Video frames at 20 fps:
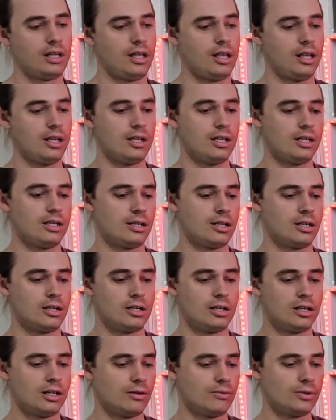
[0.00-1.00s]
and
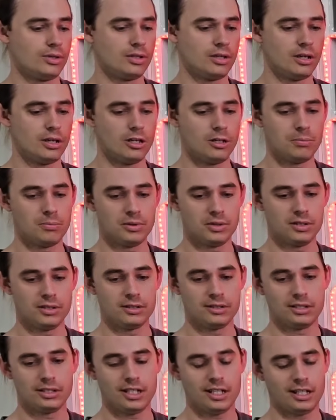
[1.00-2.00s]
I would
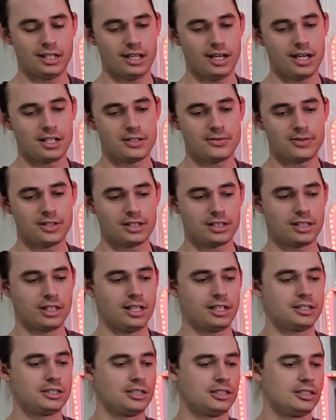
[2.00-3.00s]
open, get cards for the
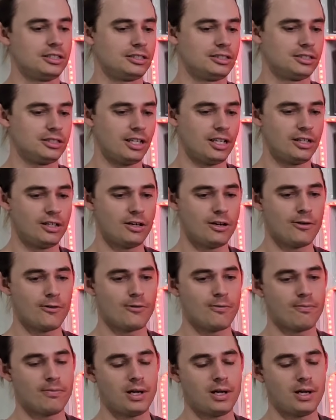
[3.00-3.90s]
collection, sell off,